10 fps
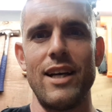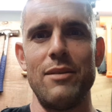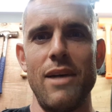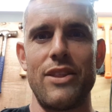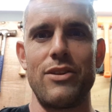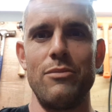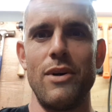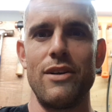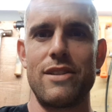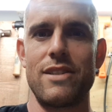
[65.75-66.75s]
Matthew
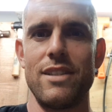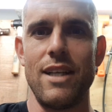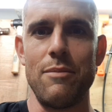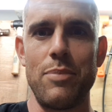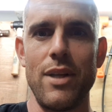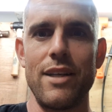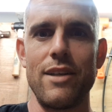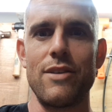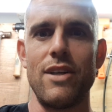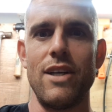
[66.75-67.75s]
Morris, plain
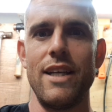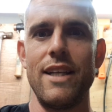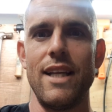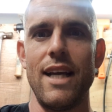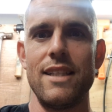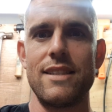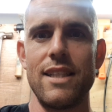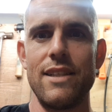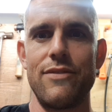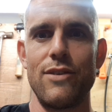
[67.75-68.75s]
old iron, as
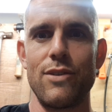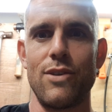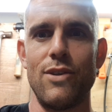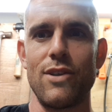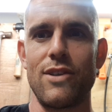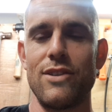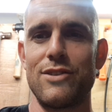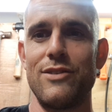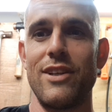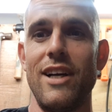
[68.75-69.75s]
if you caught
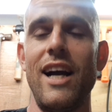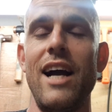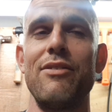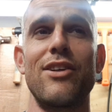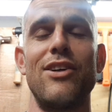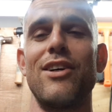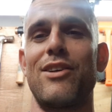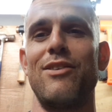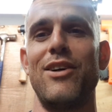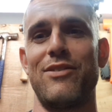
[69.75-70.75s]
I haven't got
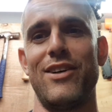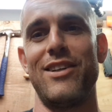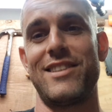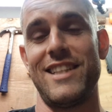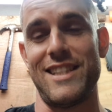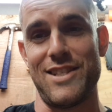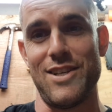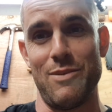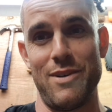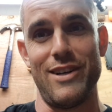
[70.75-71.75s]
coronavirus. That's
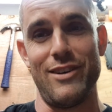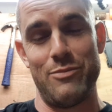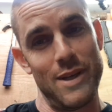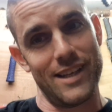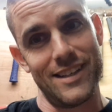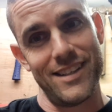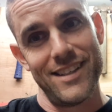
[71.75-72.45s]
not where I've been.